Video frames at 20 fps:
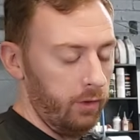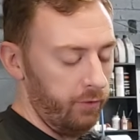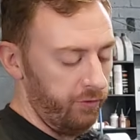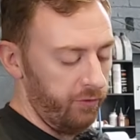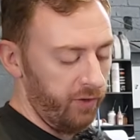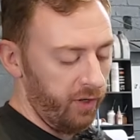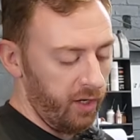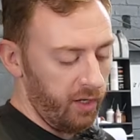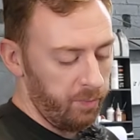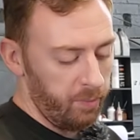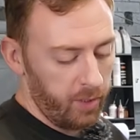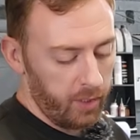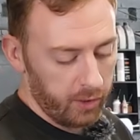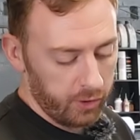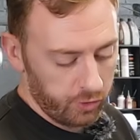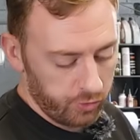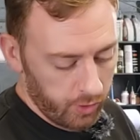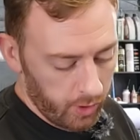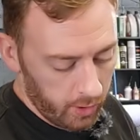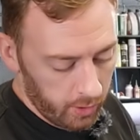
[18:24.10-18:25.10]
a far better
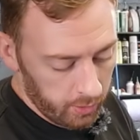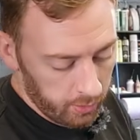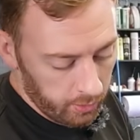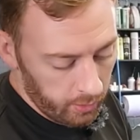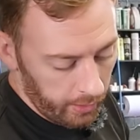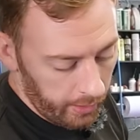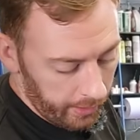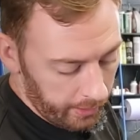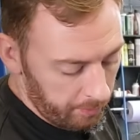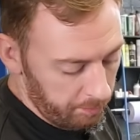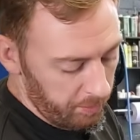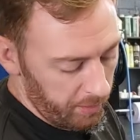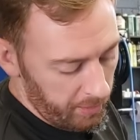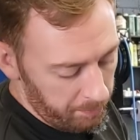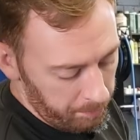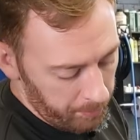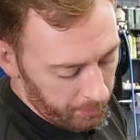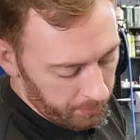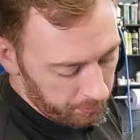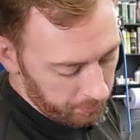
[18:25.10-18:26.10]
drain and a better
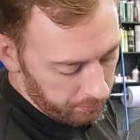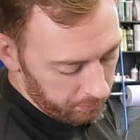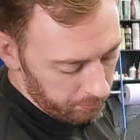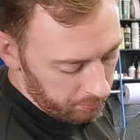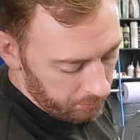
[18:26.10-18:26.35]
pedal,